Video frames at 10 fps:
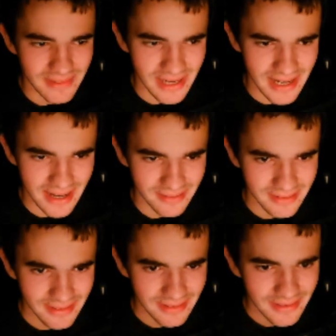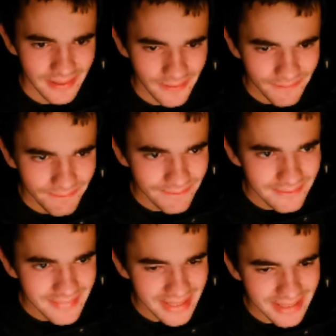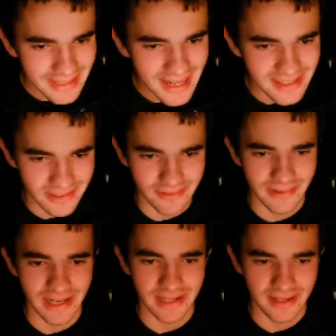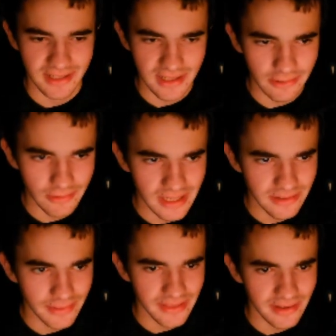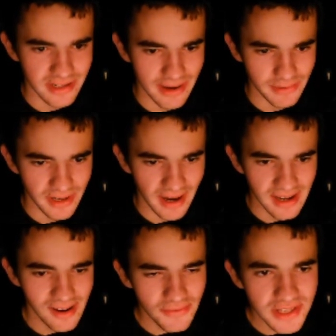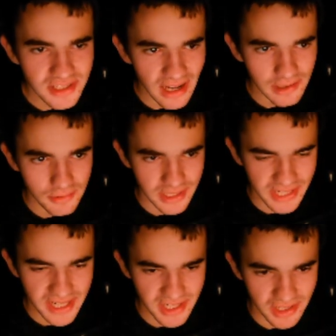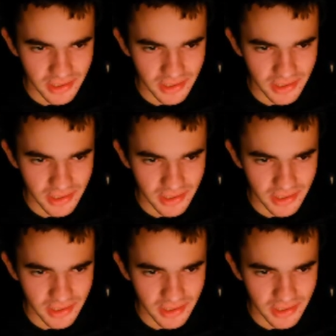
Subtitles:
yeah, that is a really nice little way to end the chapter. I love this colorization